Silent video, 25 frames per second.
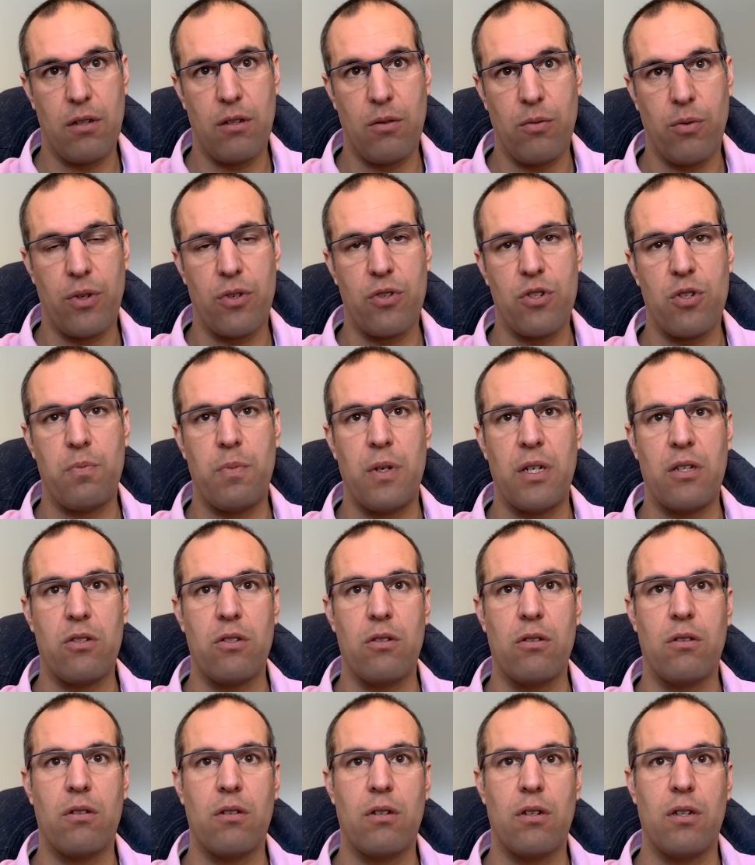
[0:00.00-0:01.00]
with respect
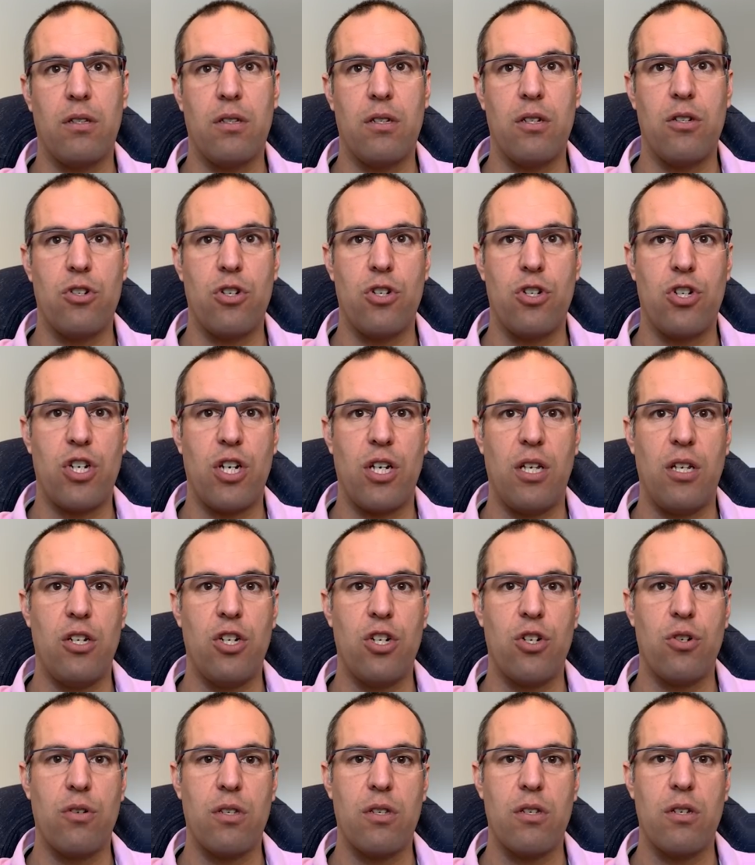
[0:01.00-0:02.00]
to contingent share
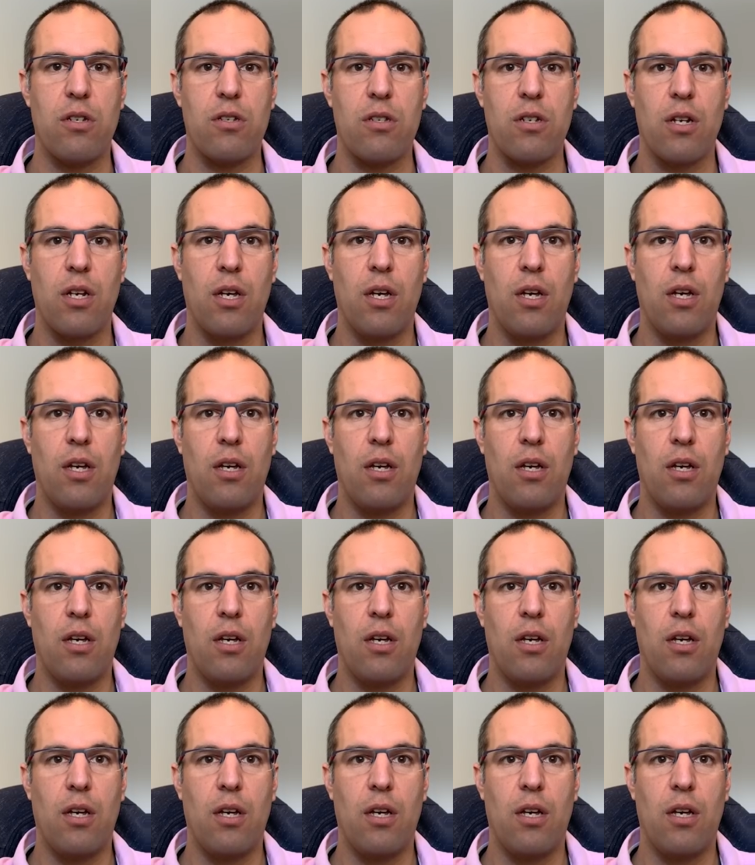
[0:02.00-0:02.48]
issuances,